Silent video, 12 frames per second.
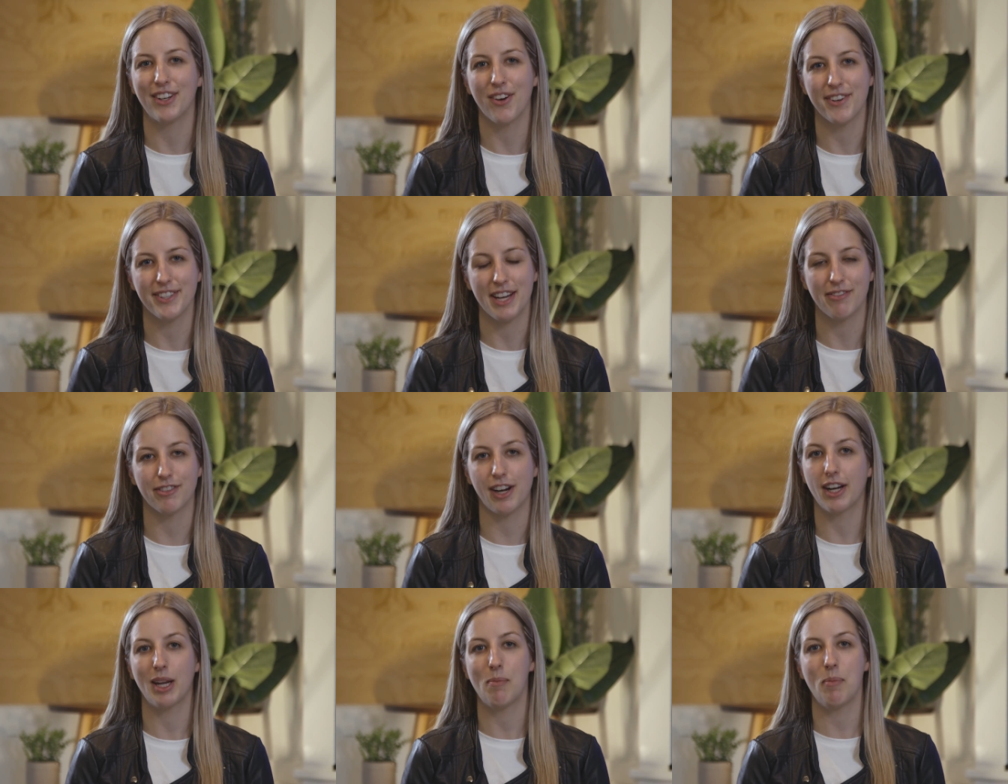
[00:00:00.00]
content for our
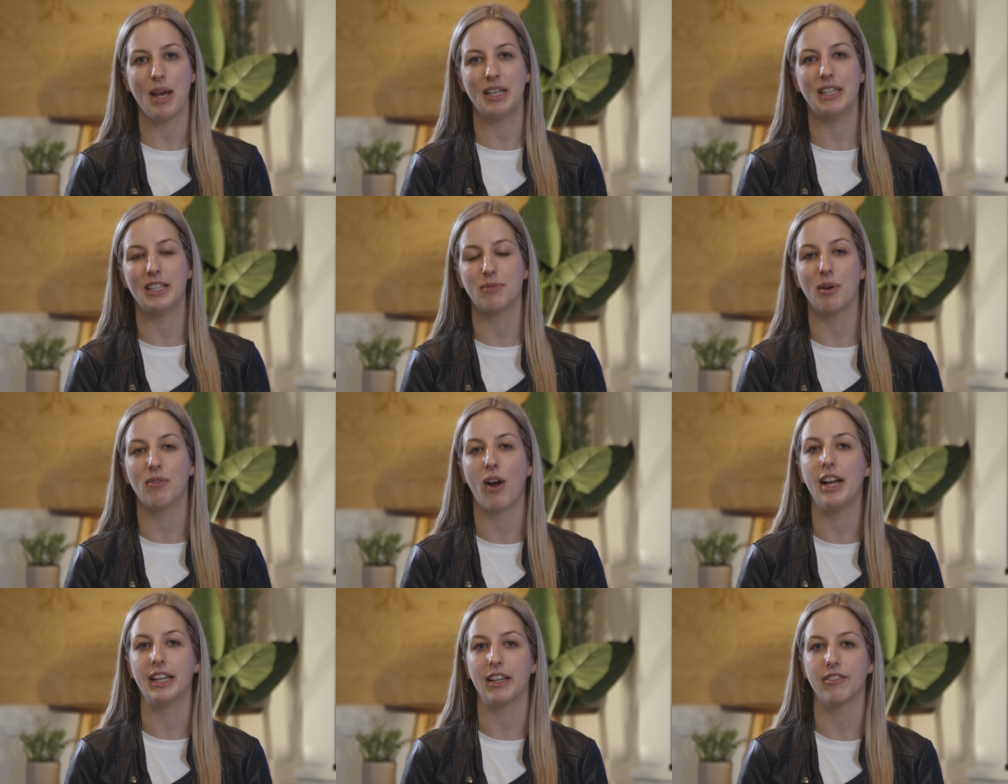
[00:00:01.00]
competitors, we're
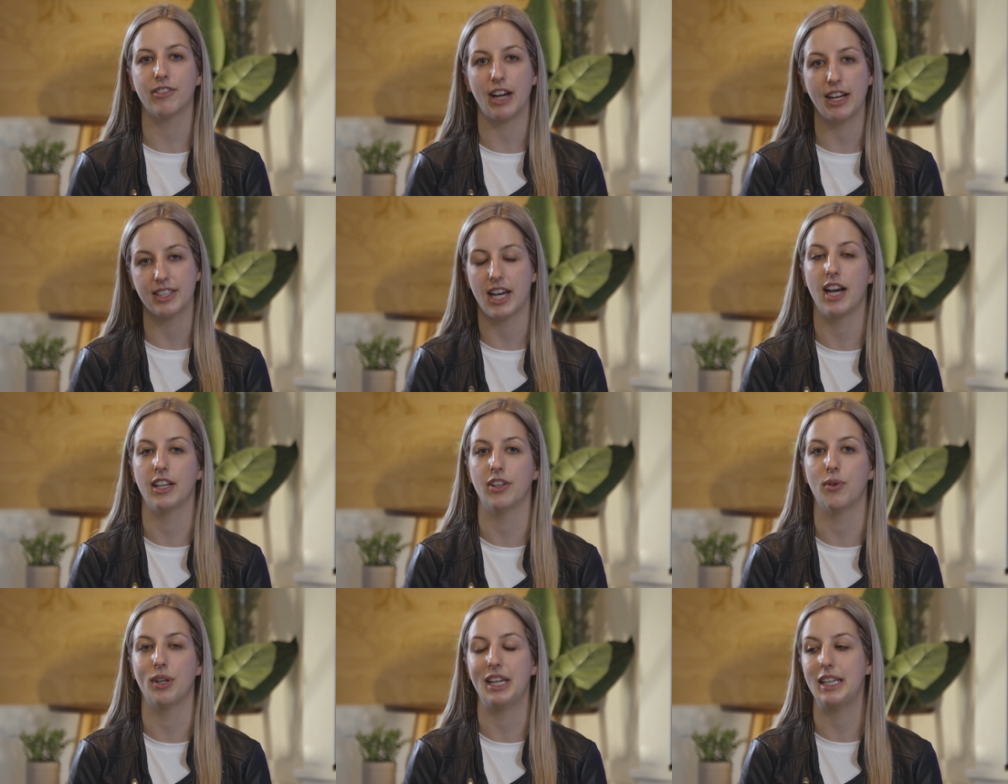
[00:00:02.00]
writing it for our target
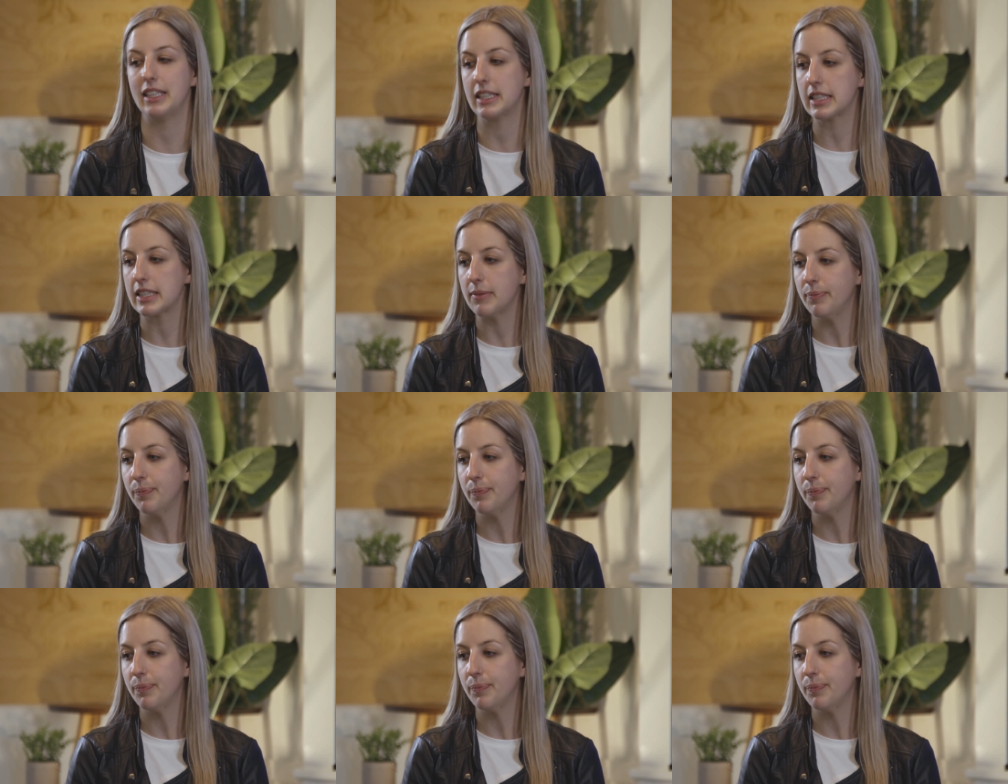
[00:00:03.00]
audience.